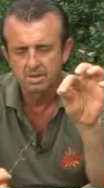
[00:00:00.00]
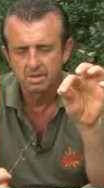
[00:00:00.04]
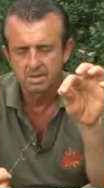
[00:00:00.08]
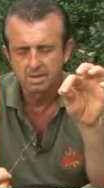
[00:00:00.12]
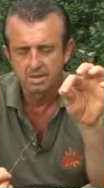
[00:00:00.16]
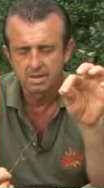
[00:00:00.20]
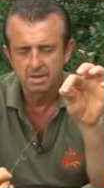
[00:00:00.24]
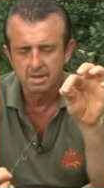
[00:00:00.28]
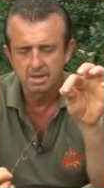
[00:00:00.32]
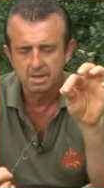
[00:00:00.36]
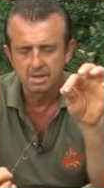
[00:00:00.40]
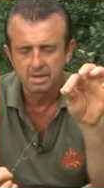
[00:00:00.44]
than
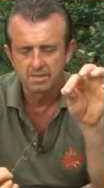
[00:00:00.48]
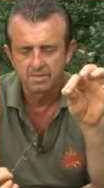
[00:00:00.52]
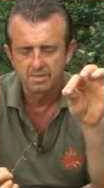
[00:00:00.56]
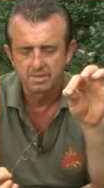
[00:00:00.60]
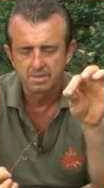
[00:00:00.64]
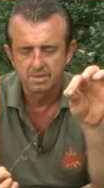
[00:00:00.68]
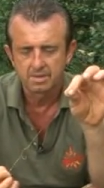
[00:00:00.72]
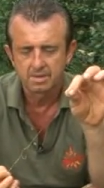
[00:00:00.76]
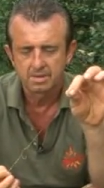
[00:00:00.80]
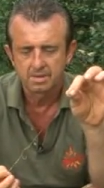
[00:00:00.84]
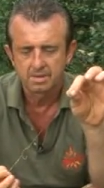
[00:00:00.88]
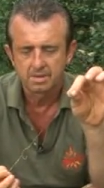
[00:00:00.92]
that even.
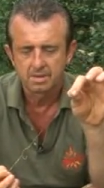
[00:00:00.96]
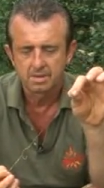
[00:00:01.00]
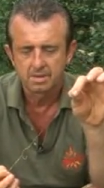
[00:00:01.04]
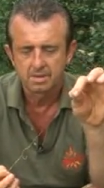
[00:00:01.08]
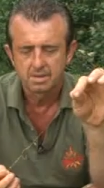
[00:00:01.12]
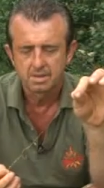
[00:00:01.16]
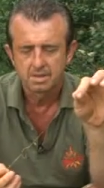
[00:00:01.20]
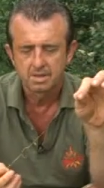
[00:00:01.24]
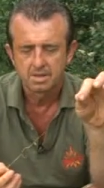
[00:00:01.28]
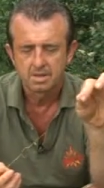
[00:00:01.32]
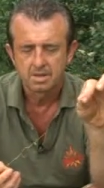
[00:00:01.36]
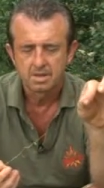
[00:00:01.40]

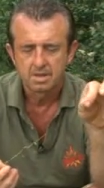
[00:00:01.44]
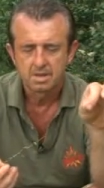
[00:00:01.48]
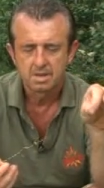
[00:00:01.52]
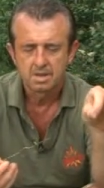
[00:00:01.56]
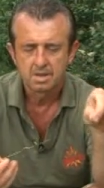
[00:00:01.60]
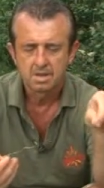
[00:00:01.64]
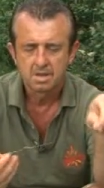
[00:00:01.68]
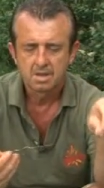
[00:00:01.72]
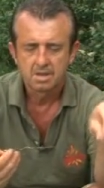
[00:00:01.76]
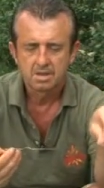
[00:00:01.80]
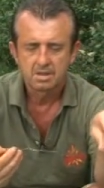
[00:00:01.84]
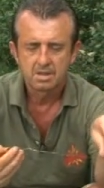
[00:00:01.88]

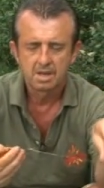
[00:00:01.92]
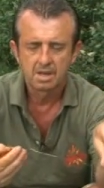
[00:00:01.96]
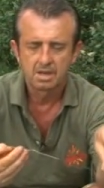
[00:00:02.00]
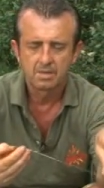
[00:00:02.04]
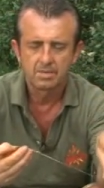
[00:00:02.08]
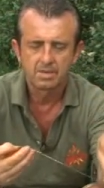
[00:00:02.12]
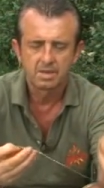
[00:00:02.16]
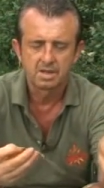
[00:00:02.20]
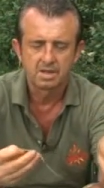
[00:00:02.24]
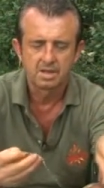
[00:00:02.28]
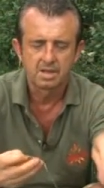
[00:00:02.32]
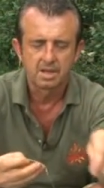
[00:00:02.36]
Then I'm
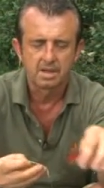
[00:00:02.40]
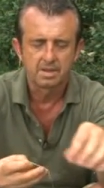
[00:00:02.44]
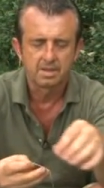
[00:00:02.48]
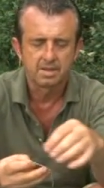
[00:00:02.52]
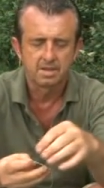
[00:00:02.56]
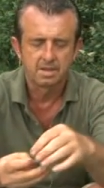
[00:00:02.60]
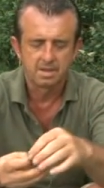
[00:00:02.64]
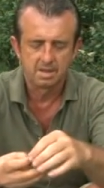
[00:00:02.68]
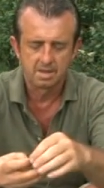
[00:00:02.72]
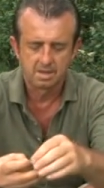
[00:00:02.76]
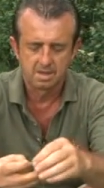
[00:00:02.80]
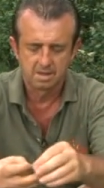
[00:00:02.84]
going to get
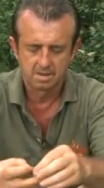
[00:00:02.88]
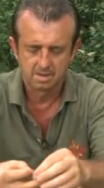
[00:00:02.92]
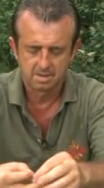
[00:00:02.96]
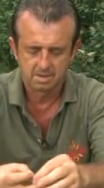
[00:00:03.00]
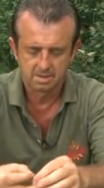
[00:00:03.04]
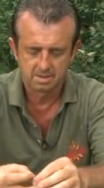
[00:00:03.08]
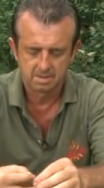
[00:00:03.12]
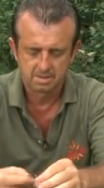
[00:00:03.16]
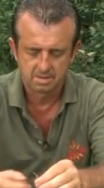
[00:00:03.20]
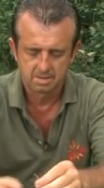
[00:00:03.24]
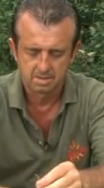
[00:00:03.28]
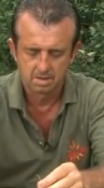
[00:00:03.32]
the
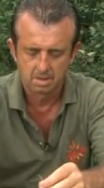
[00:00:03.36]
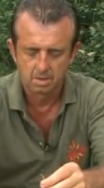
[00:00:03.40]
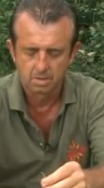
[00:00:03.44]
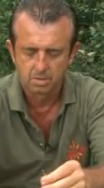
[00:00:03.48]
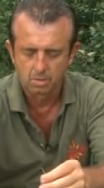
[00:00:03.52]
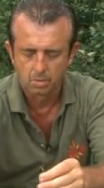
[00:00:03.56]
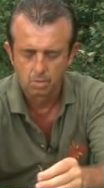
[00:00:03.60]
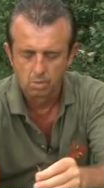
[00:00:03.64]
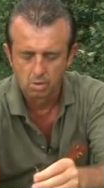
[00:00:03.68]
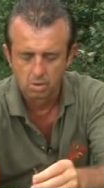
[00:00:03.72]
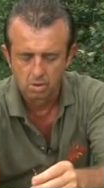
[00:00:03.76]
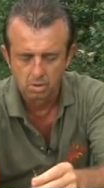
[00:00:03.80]

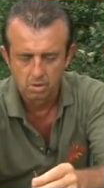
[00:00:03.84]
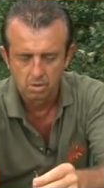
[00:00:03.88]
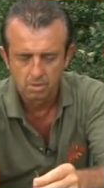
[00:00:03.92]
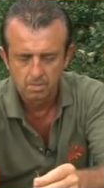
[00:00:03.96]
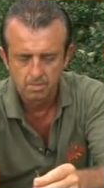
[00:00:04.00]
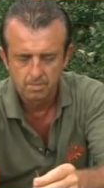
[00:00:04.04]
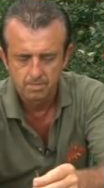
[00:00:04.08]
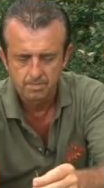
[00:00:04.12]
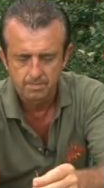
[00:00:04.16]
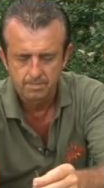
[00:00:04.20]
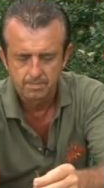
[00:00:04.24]
worm.